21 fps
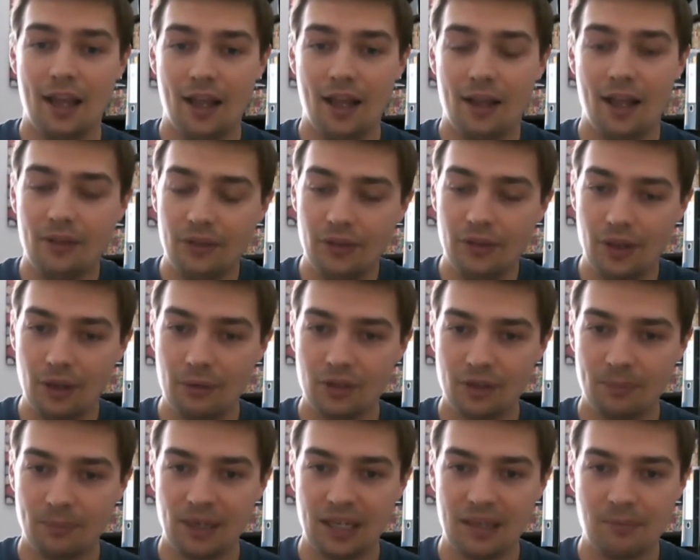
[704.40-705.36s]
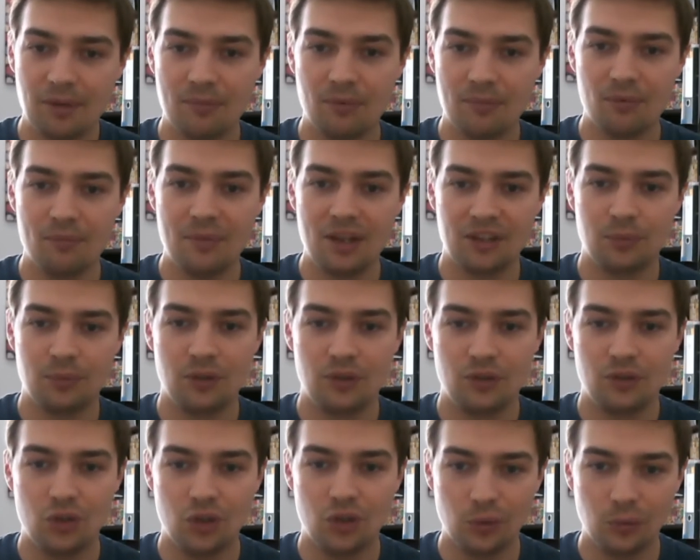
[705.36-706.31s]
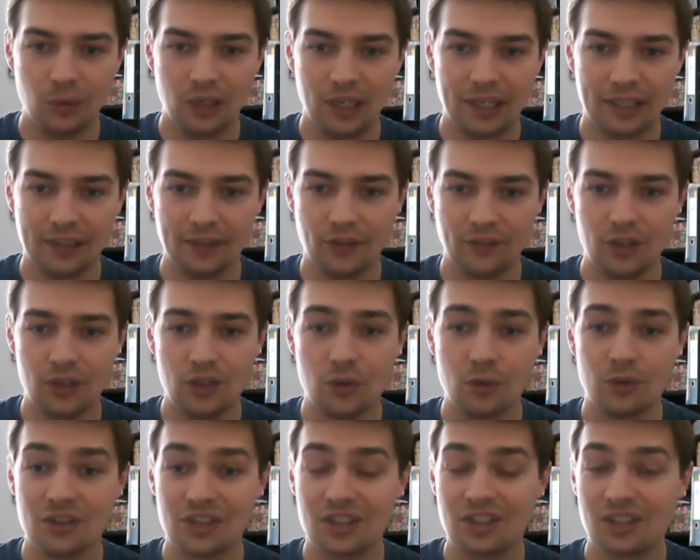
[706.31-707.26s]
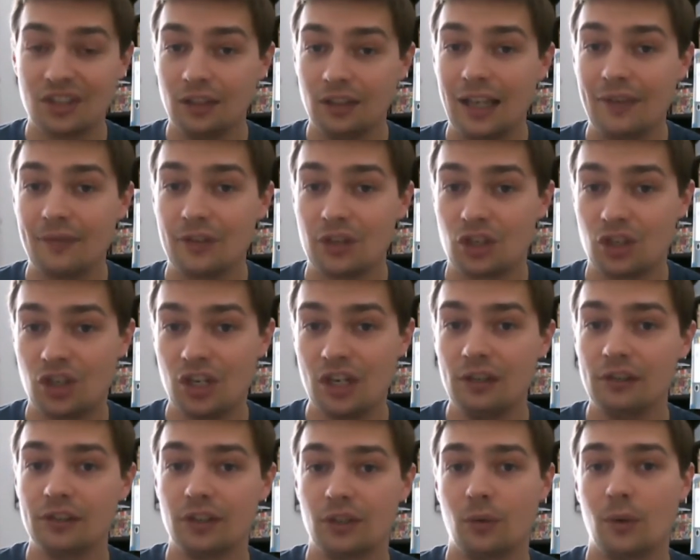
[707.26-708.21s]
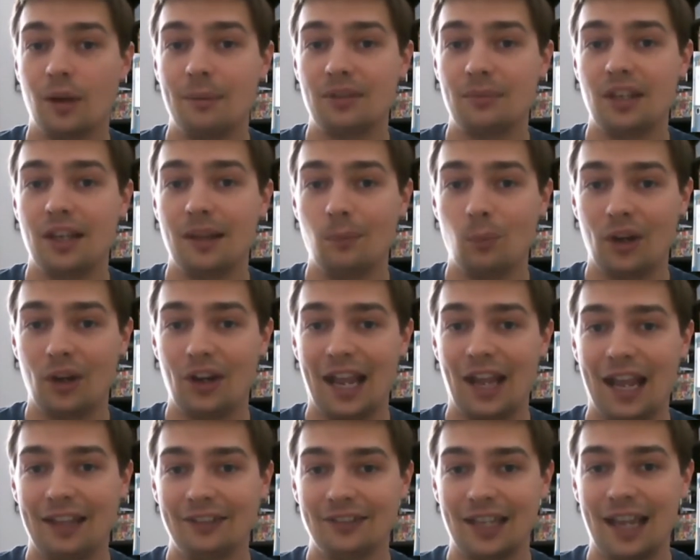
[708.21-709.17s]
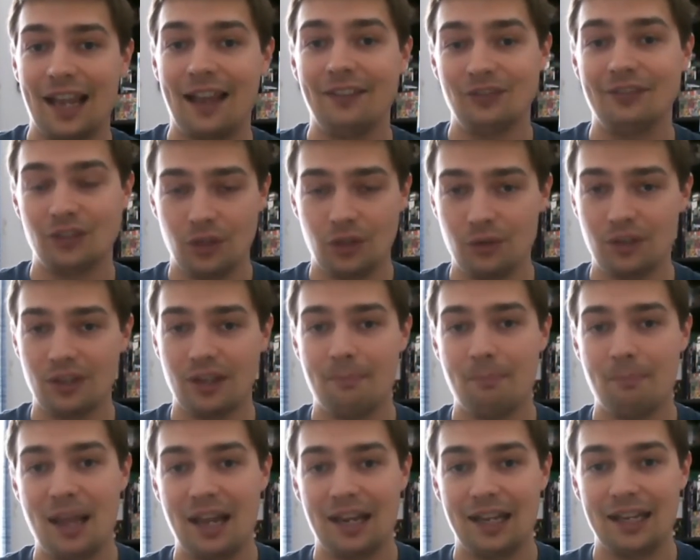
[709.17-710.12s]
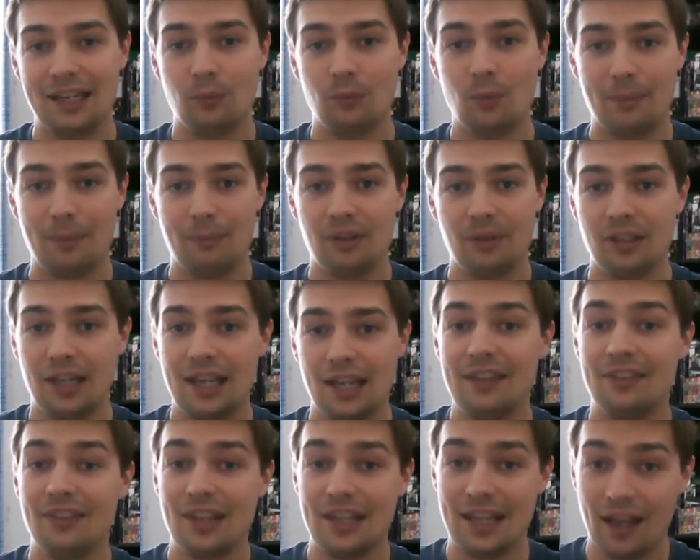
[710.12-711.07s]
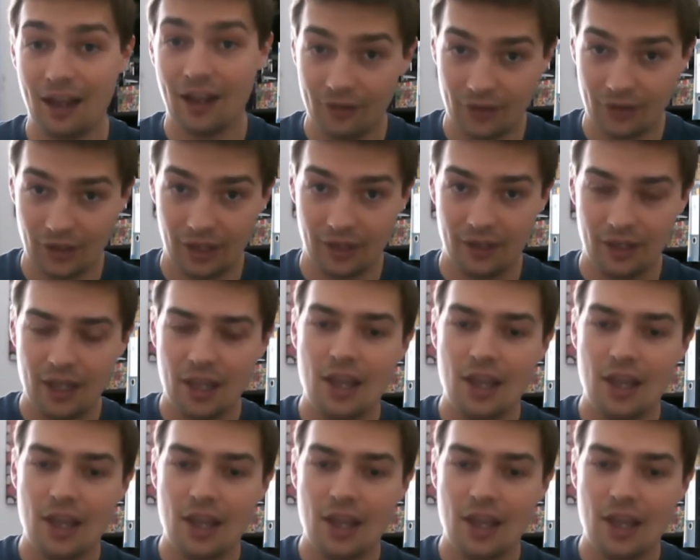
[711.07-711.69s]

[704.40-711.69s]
Notably, people miss with dueling that you can still have a shield equipped in one hand and use a melee weapon in the other.